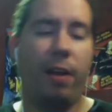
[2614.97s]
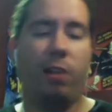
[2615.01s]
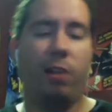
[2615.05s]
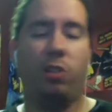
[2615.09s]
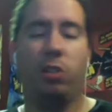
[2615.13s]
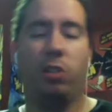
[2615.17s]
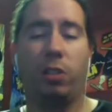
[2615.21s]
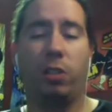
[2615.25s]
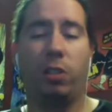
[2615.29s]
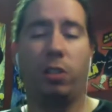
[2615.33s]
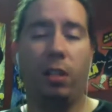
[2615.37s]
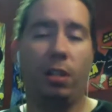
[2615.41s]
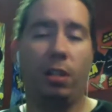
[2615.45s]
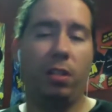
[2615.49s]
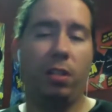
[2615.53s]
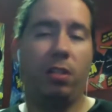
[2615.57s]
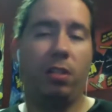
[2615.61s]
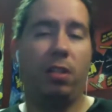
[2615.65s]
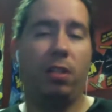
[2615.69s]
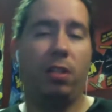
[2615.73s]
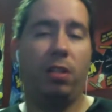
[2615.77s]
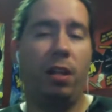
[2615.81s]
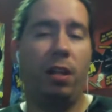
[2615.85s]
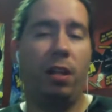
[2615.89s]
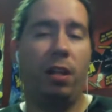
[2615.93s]
just, it
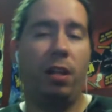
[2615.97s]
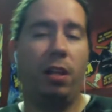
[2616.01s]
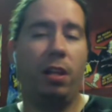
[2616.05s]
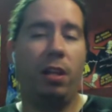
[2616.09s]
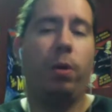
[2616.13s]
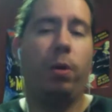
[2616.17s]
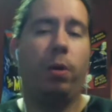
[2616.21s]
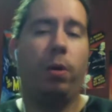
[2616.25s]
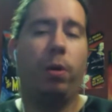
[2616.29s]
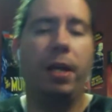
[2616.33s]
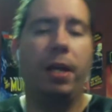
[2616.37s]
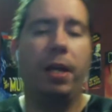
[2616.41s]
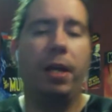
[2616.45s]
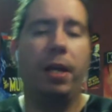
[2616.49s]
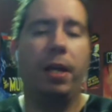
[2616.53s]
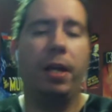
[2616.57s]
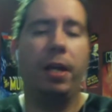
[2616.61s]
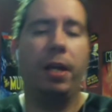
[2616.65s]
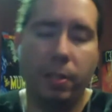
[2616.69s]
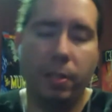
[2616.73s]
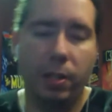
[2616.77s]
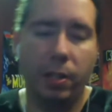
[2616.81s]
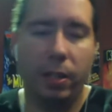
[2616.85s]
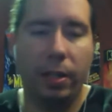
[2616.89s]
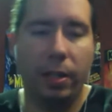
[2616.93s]
is what it
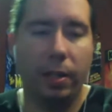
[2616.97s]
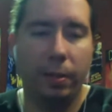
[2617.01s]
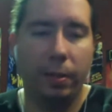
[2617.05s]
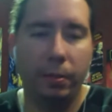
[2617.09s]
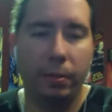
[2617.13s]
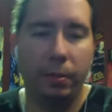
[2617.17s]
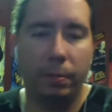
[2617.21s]
is, you know?